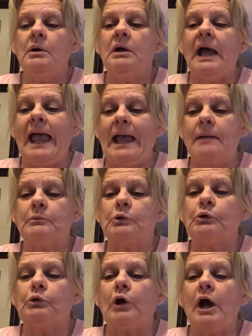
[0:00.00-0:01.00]

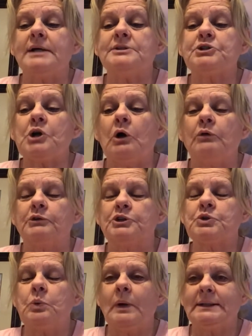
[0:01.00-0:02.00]
amortized over
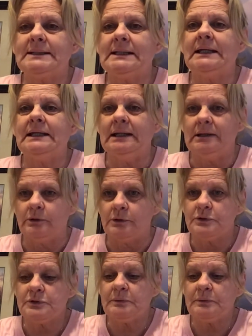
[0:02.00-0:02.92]
20 years.